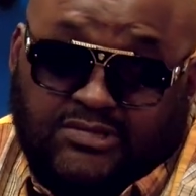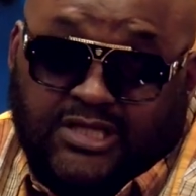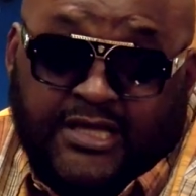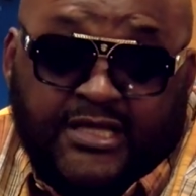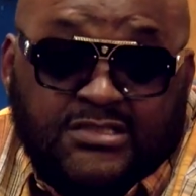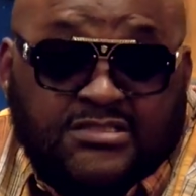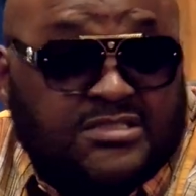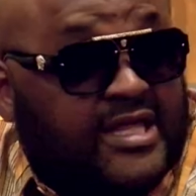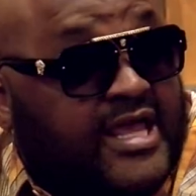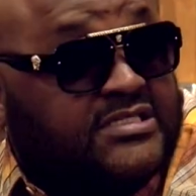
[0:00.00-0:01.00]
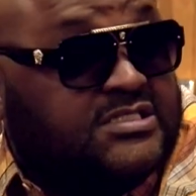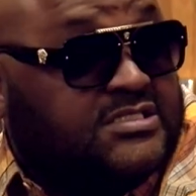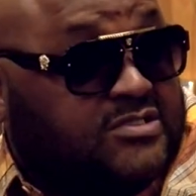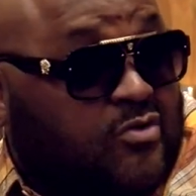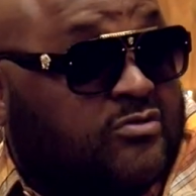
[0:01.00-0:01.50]
N's and
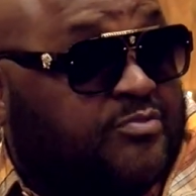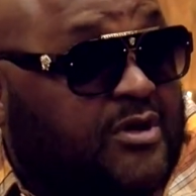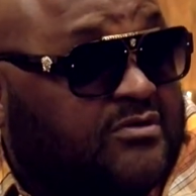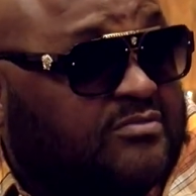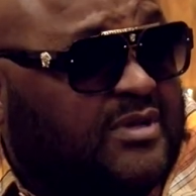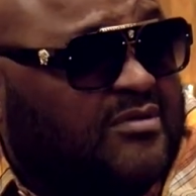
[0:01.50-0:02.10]
S's on the progress.